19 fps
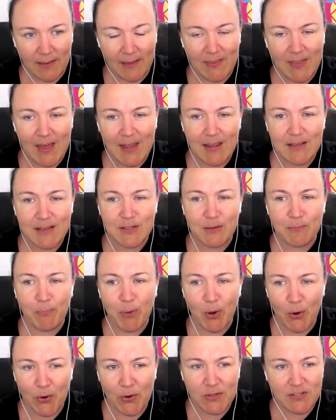Like, that is a
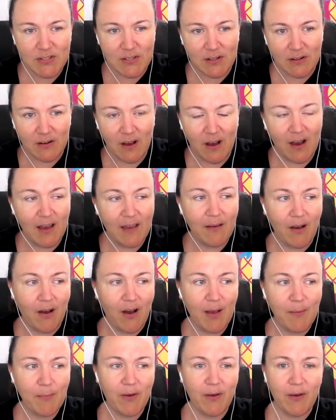person.
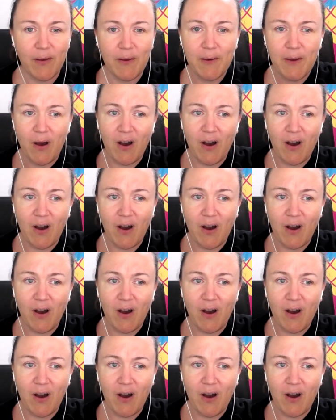I'm a